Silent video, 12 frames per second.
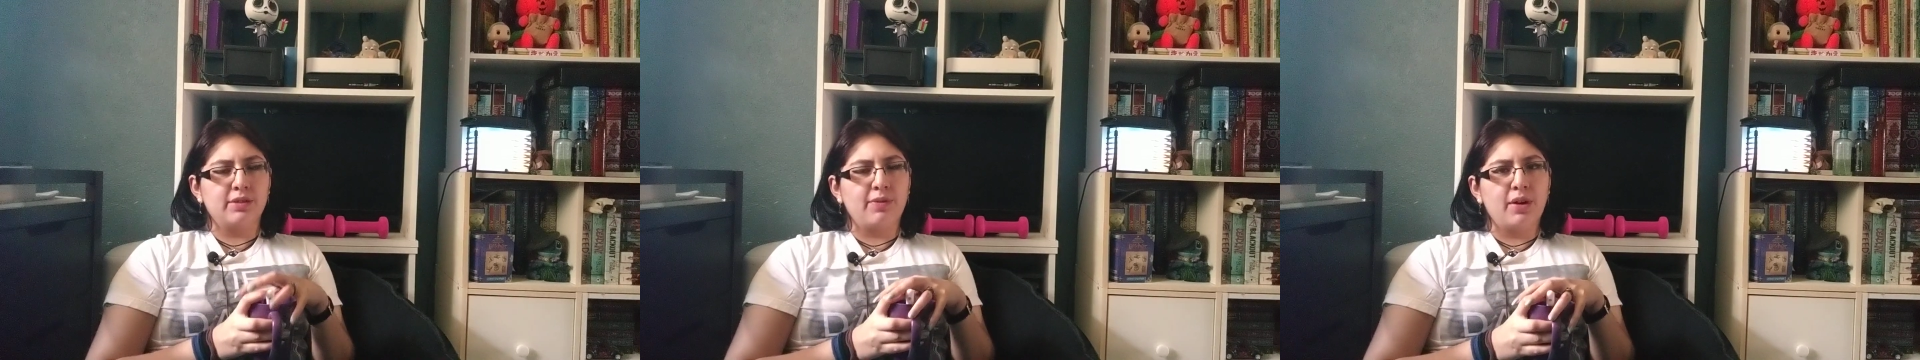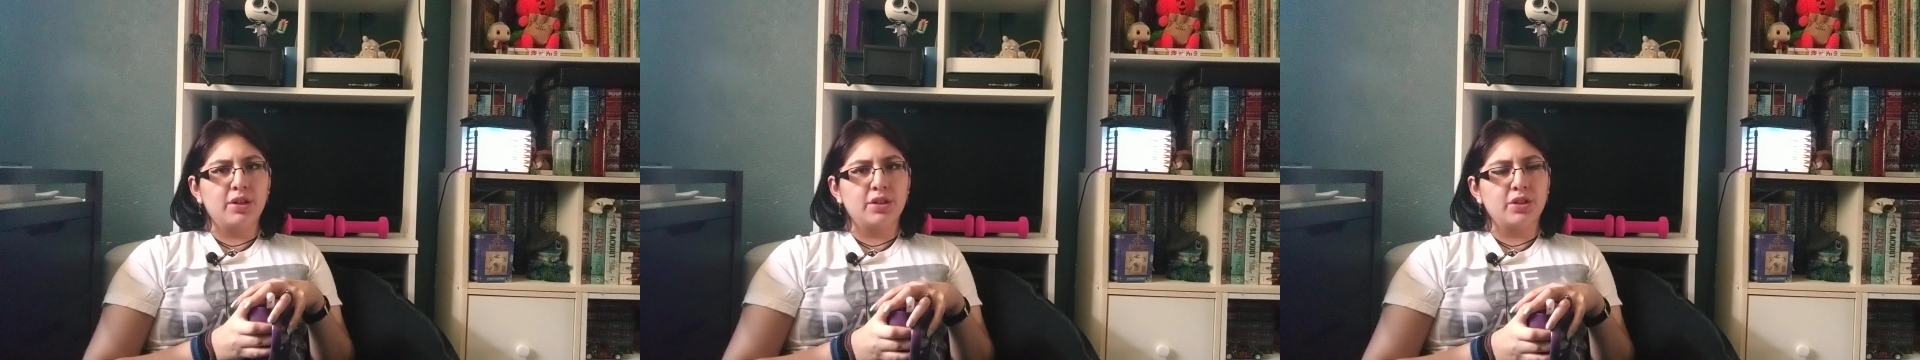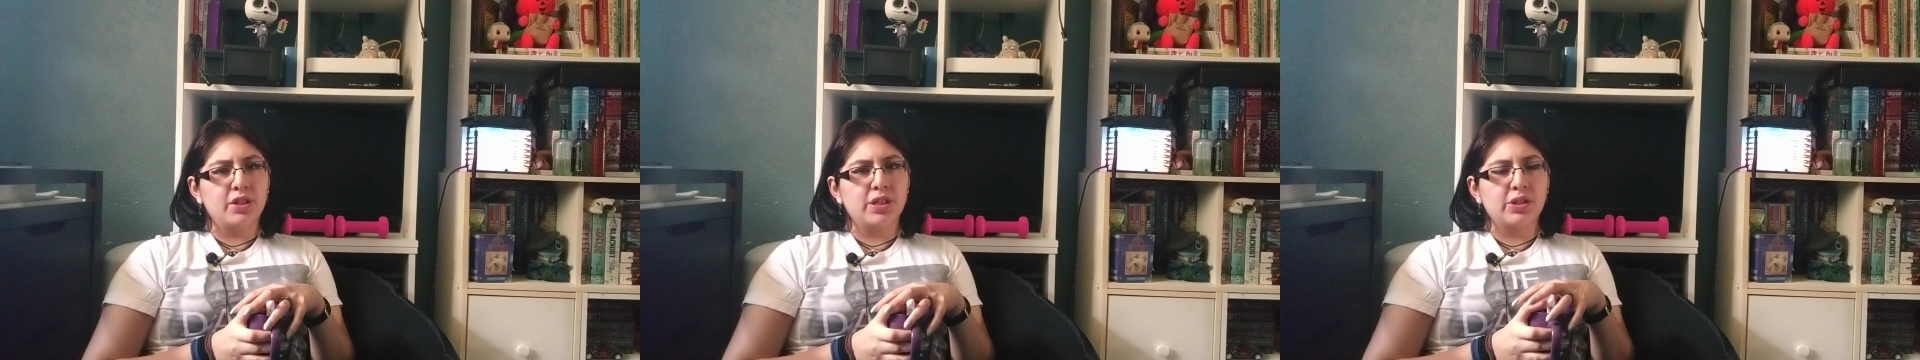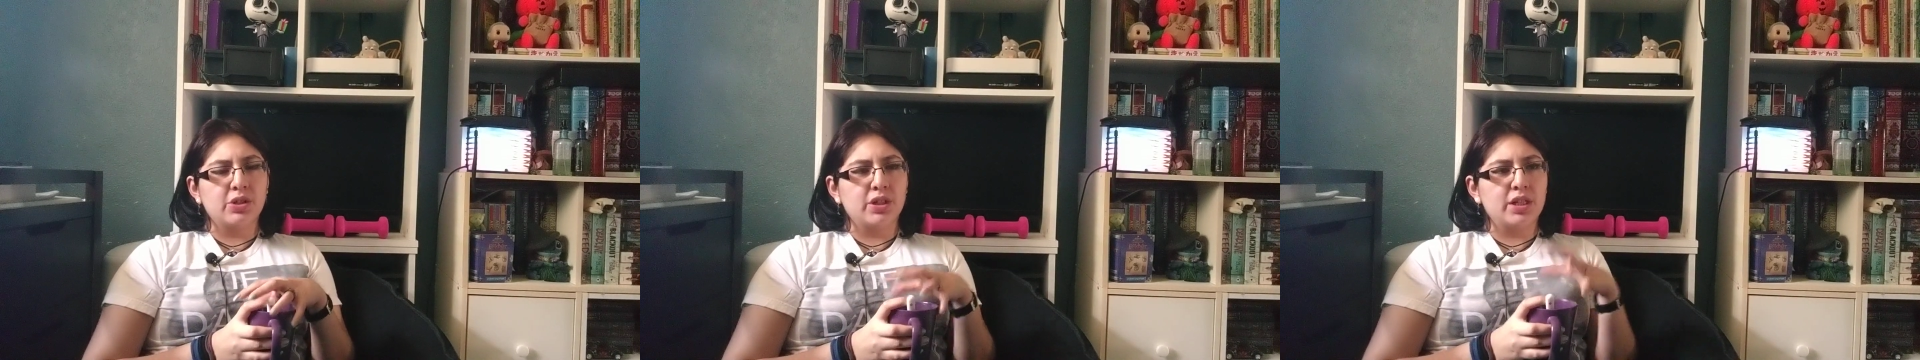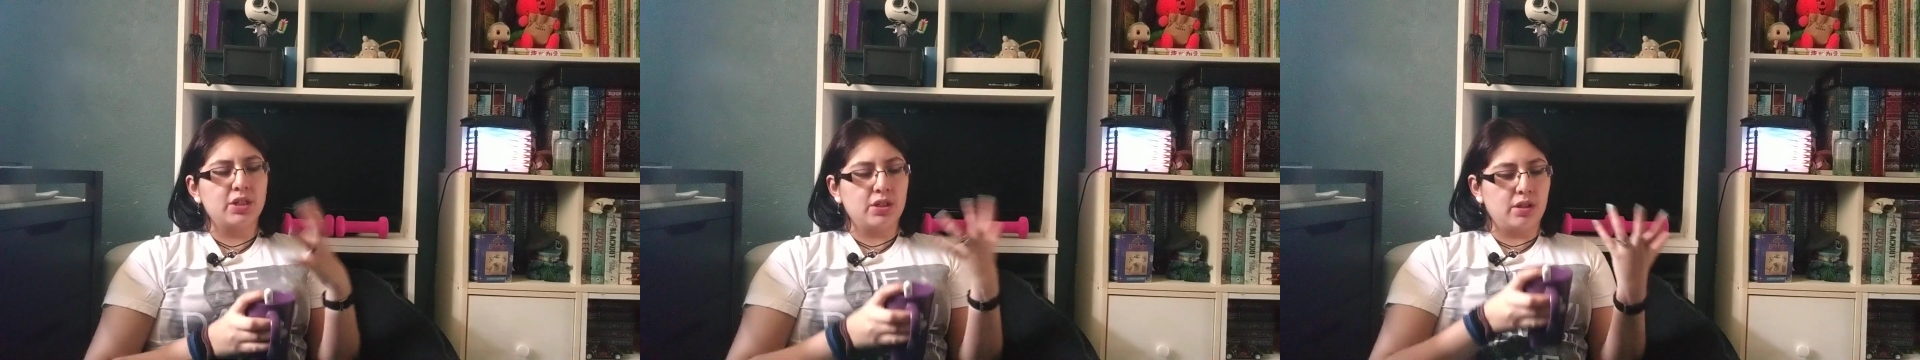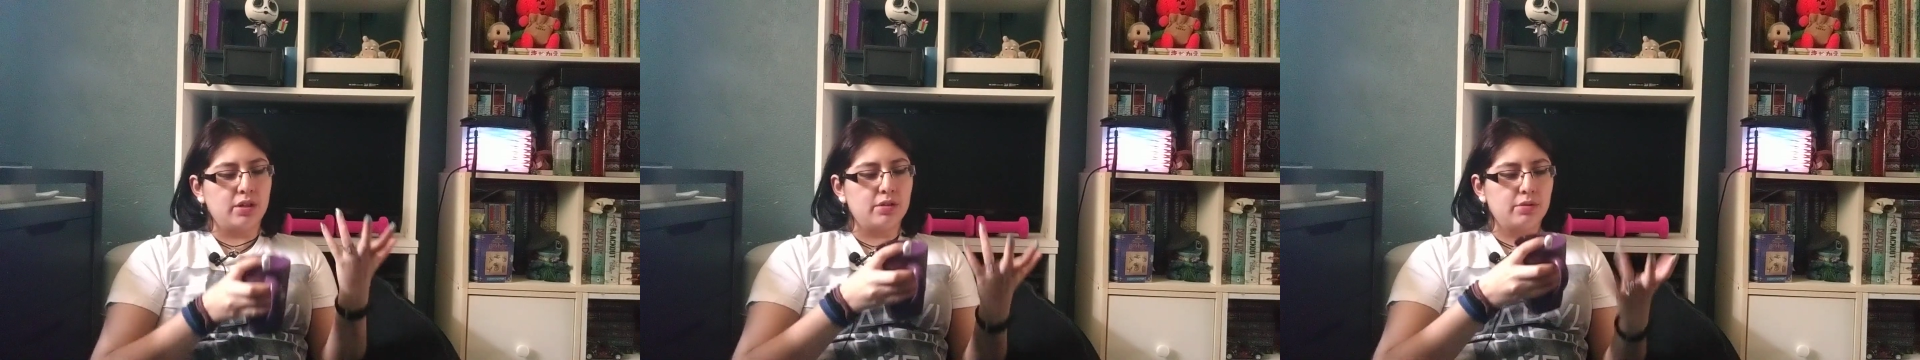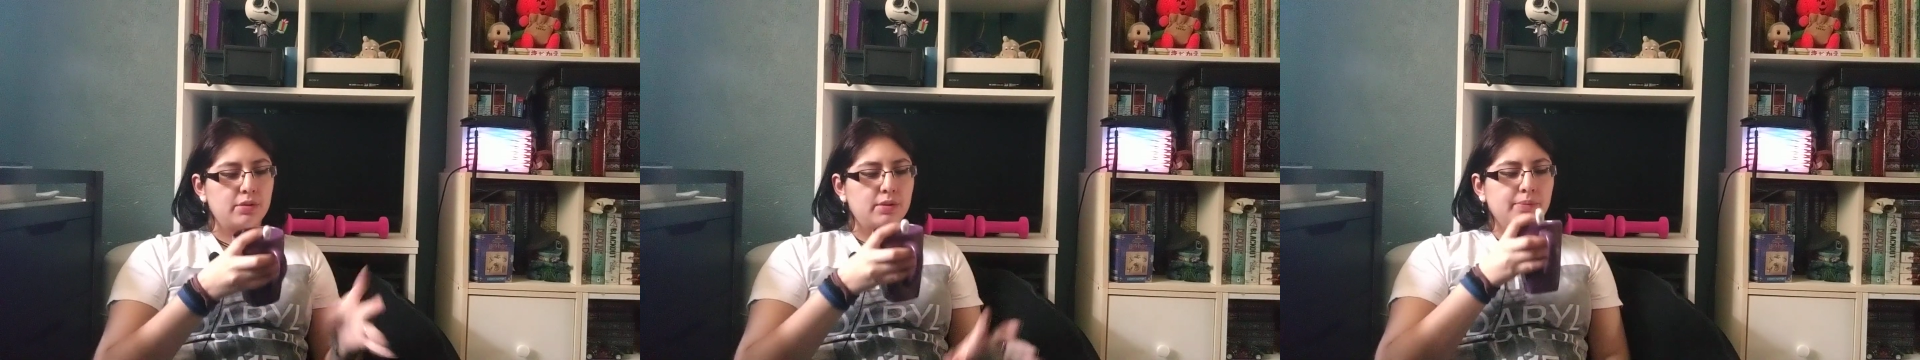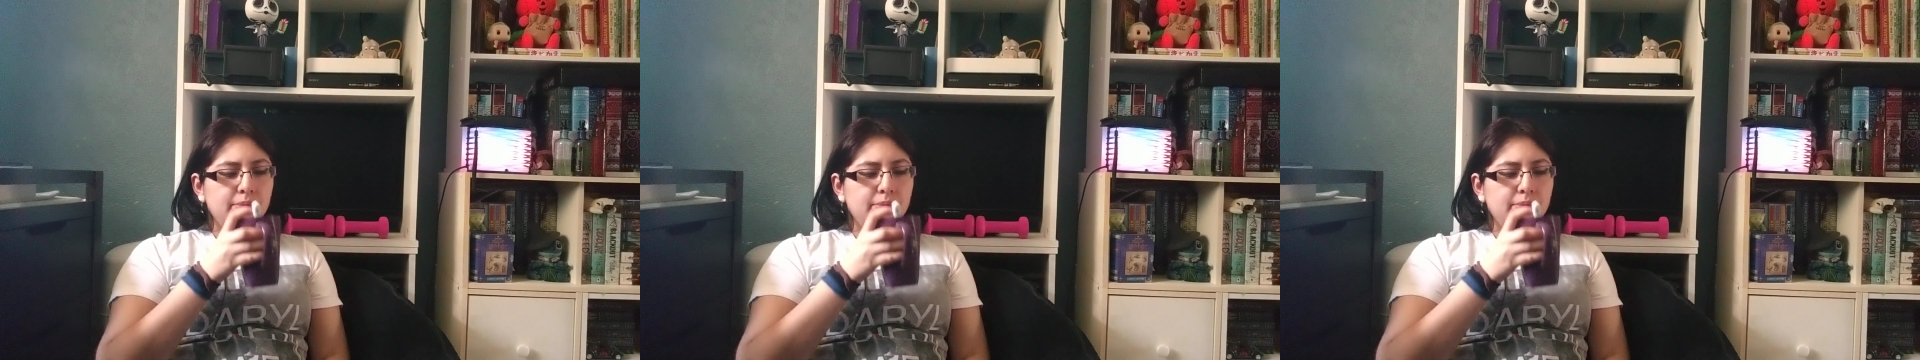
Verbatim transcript: as far as her characterization goes.